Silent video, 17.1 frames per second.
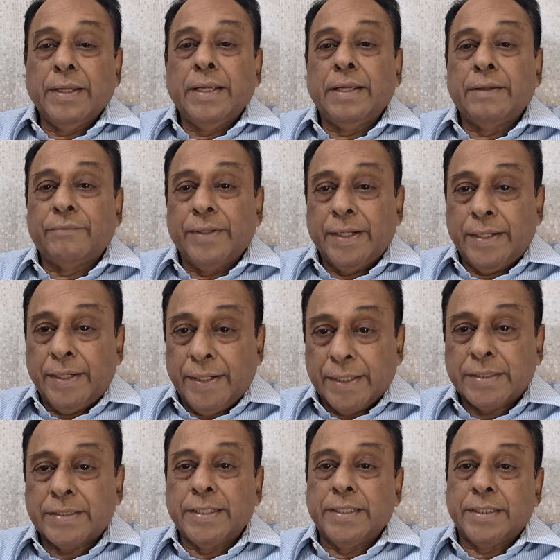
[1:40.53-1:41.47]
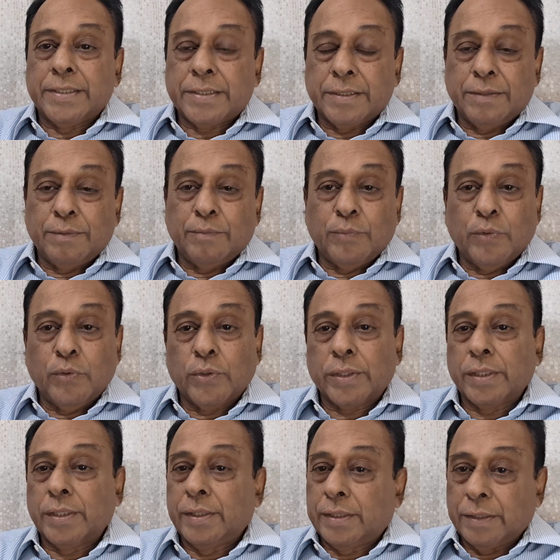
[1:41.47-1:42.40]
If the index is more
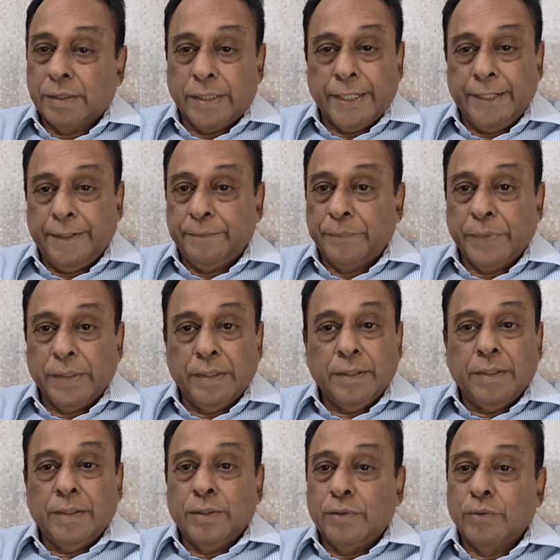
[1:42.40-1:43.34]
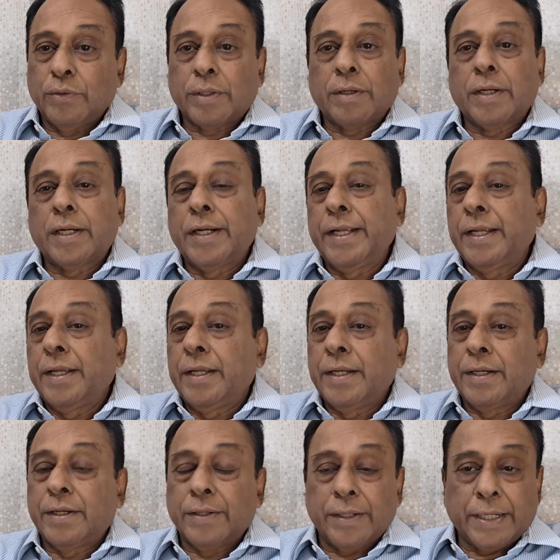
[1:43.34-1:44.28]
than 30, you are already
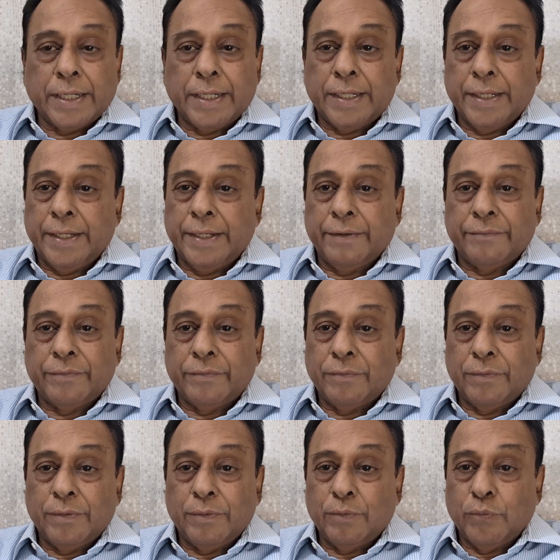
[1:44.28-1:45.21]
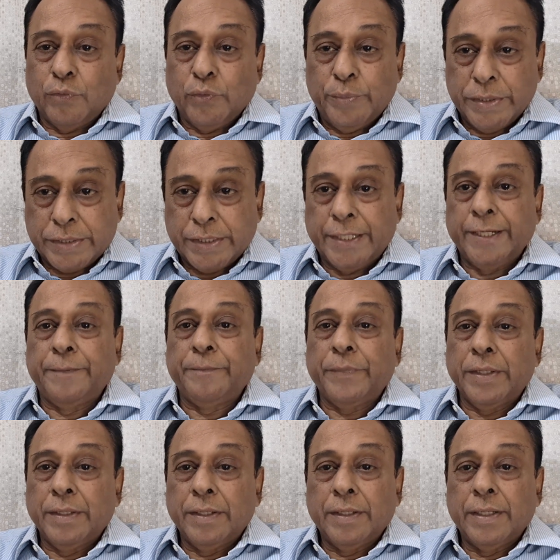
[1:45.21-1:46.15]
into the category of
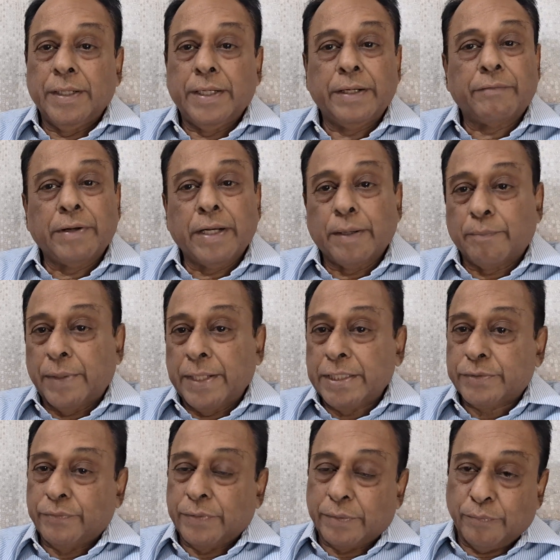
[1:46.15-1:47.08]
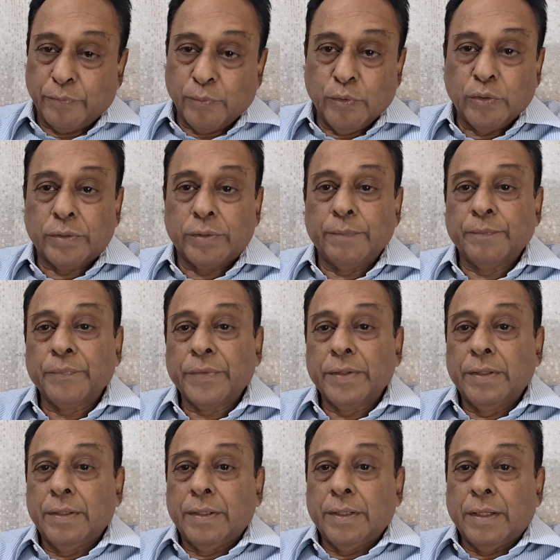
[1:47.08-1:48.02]
obesity. It will apply for both
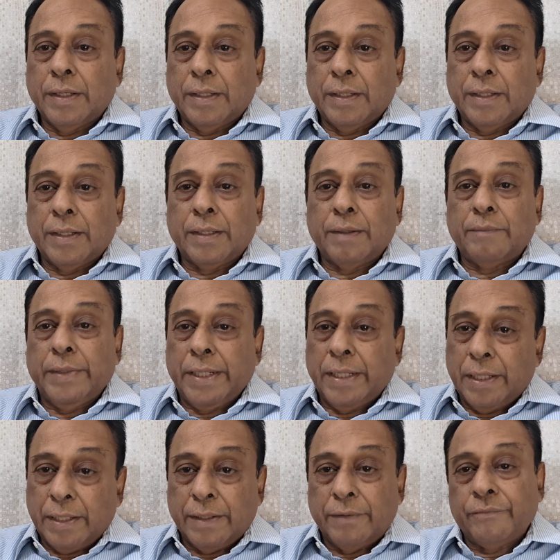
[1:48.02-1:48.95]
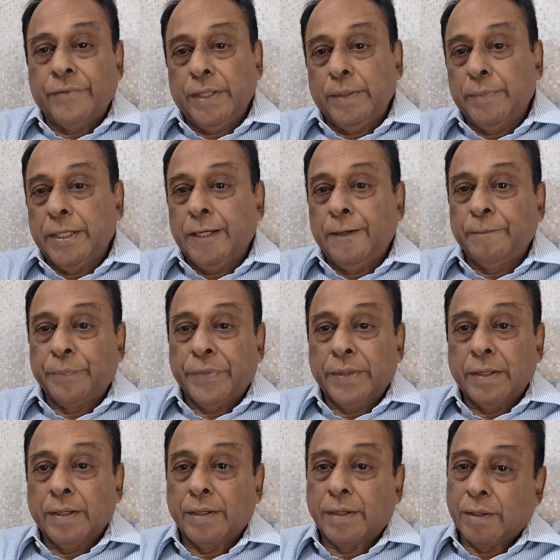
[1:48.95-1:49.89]
male and female,
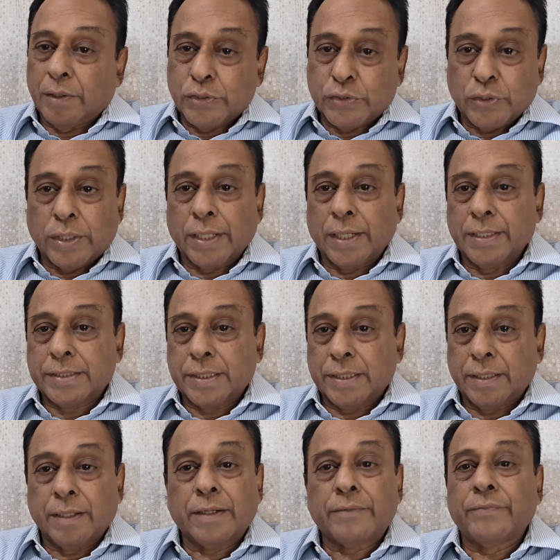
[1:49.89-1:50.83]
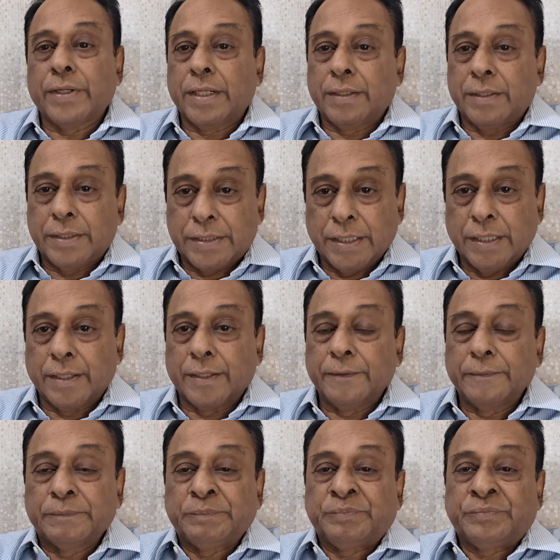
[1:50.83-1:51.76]
and also adolescent, not for
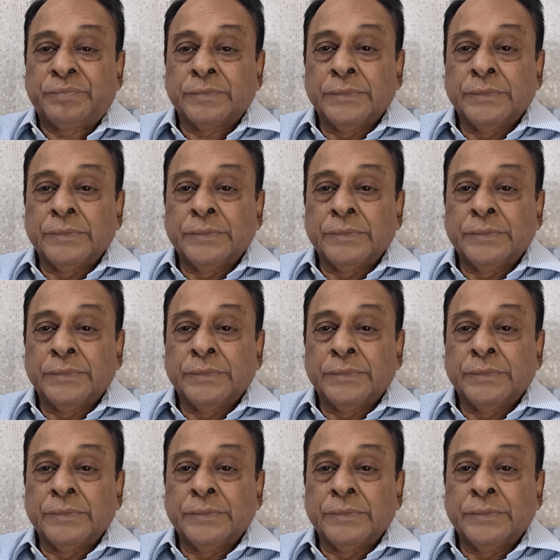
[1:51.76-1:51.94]
children.